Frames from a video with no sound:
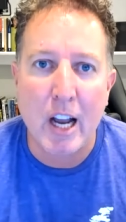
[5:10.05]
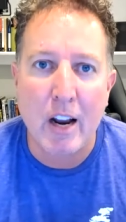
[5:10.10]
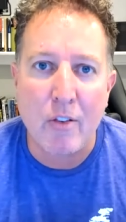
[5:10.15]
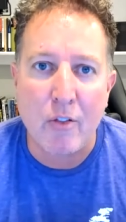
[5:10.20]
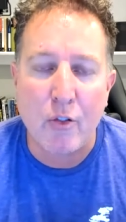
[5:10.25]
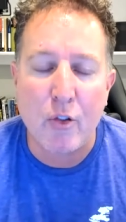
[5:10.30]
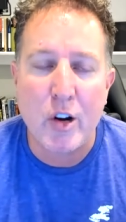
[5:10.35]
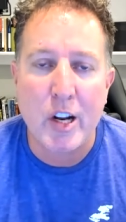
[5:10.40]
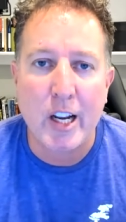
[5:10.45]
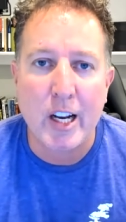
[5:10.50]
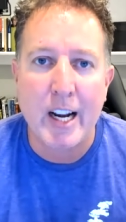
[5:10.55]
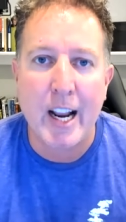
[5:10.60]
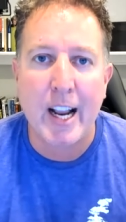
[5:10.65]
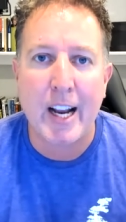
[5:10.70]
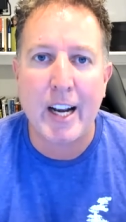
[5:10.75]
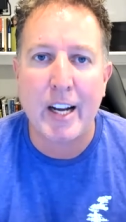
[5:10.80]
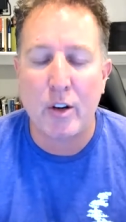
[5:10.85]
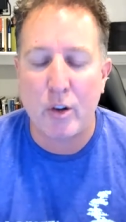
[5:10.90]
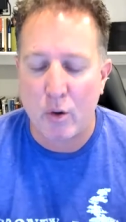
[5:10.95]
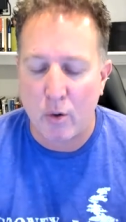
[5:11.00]
I freaking
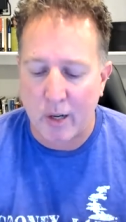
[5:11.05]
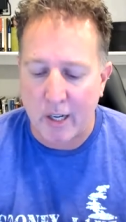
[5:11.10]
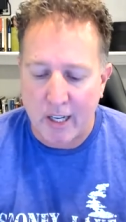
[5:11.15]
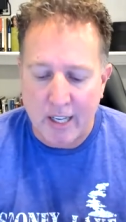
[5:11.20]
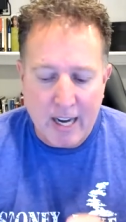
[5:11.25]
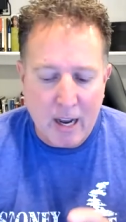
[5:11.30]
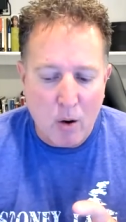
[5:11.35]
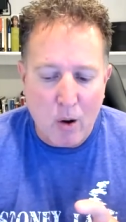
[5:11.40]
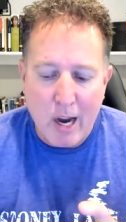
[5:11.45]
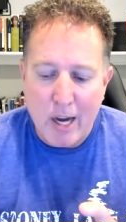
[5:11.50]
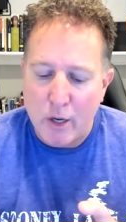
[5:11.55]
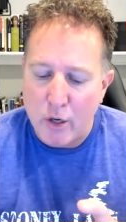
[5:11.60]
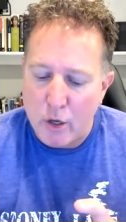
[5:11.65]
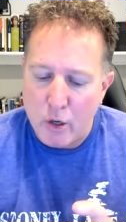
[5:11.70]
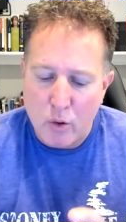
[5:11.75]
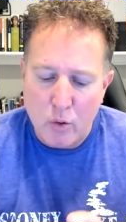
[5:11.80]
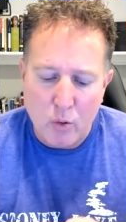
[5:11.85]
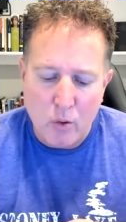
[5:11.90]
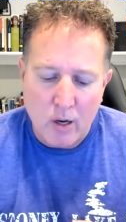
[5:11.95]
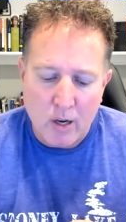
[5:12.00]
hated doing it. Now, I
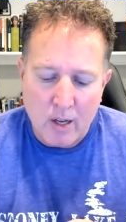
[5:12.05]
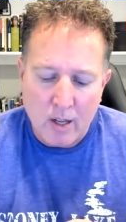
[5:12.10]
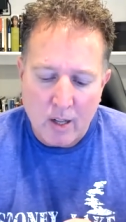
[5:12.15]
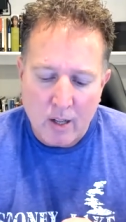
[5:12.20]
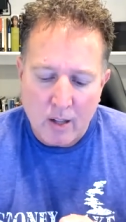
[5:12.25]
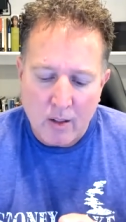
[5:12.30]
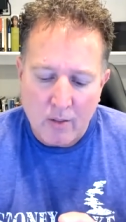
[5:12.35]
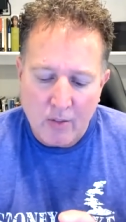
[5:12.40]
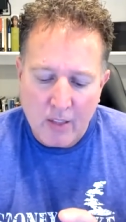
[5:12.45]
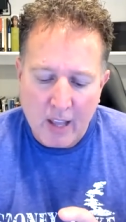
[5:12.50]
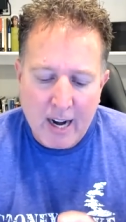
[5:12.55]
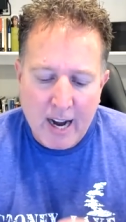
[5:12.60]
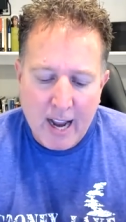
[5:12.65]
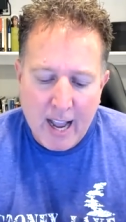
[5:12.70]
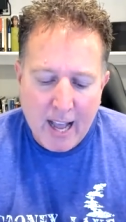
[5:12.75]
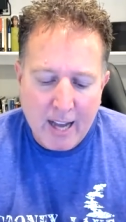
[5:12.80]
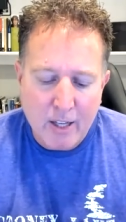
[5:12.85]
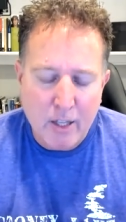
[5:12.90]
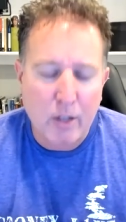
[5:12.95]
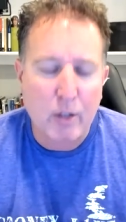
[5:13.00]
knew that I
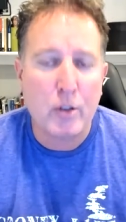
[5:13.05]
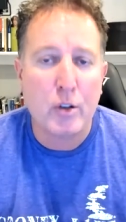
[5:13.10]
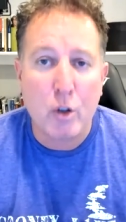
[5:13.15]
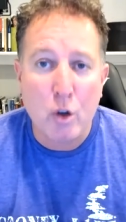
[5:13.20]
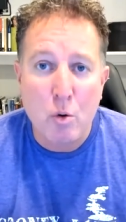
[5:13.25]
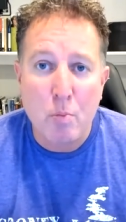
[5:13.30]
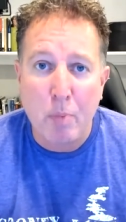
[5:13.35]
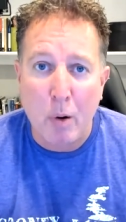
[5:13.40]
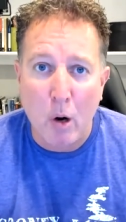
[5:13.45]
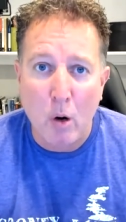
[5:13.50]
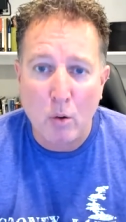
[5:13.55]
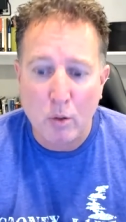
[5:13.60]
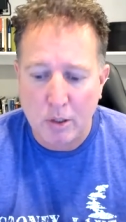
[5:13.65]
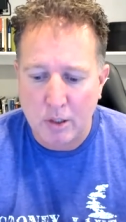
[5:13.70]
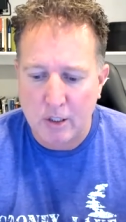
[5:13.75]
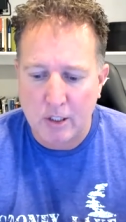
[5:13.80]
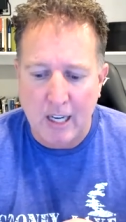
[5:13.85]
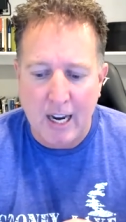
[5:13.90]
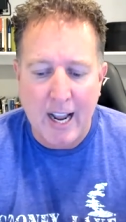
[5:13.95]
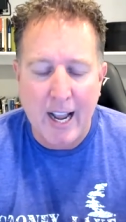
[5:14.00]
had to do
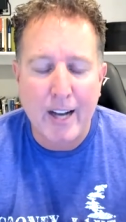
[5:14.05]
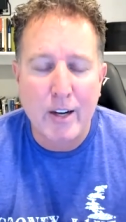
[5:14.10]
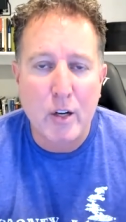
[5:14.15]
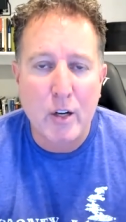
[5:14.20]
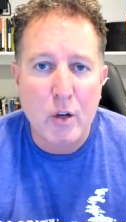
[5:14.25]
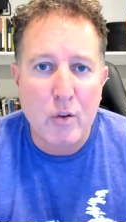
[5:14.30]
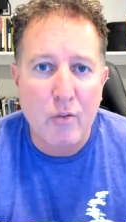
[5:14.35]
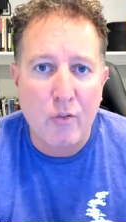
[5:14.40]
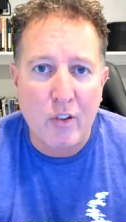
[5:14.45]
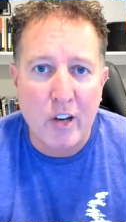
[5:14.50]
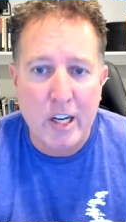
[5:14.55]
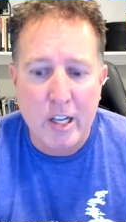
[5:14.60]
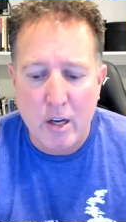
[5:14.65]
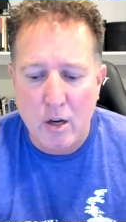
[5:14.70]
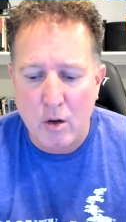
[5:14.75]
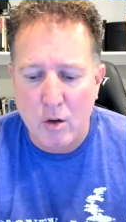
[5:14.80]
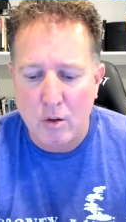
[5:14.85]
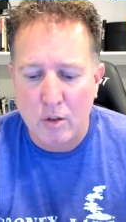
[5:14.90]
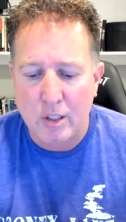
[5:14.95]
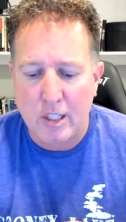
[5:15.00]
posts, I had to do
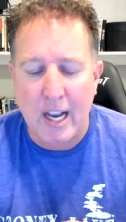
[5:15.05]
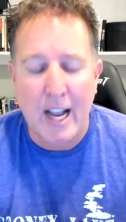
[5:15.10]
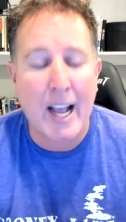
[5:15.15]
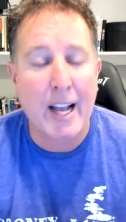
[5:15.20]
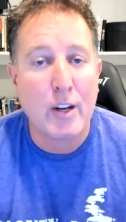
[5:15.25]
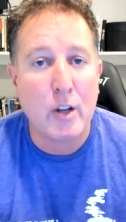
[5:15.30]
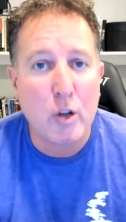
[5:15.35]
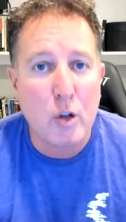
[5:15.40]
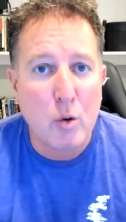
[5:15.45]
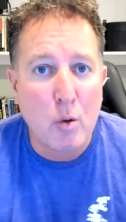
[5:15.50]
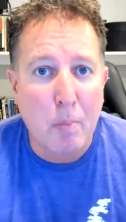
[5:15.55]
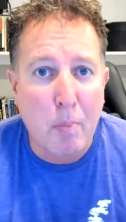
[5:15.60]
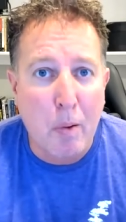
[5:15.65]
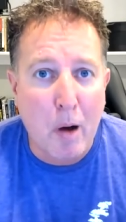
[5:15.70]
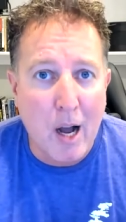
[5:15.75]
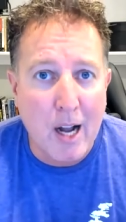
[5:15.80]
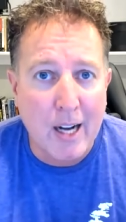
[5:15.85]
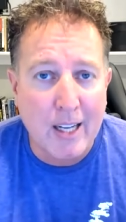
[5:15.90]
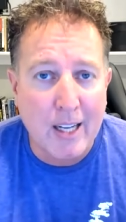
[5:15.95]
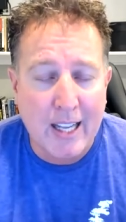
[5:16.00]
videos, I had to do a
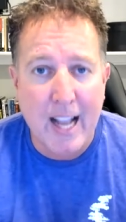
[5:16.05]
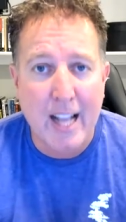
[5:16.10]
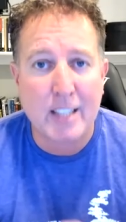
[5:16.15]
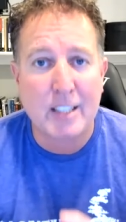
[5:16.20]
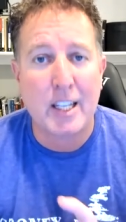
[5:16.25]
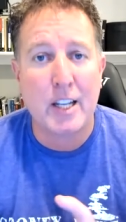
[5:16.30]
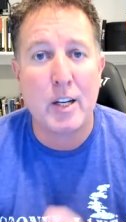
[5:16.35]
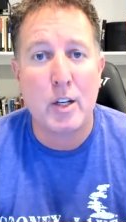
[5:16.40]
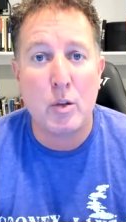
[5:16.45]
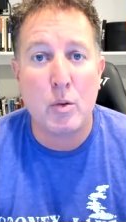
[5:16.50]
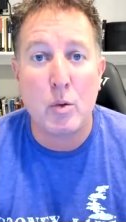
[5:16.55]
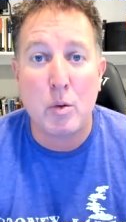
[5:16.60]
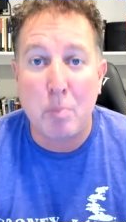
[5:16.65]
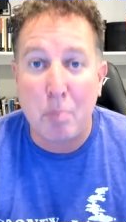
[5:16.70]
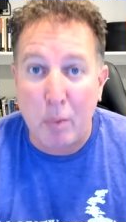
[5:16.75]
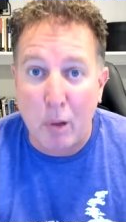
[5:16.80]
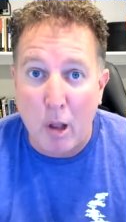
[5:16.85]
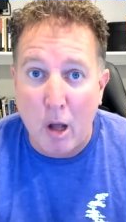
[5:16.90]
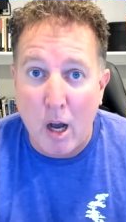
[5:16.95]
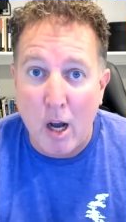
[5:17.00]
podcast, I had to do a
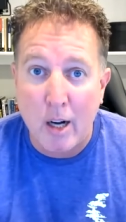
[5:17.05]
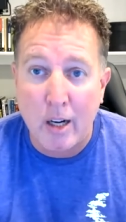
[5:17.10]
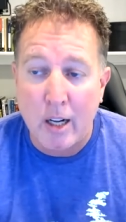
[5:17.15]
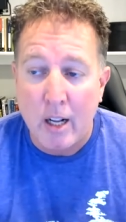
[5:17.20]
blog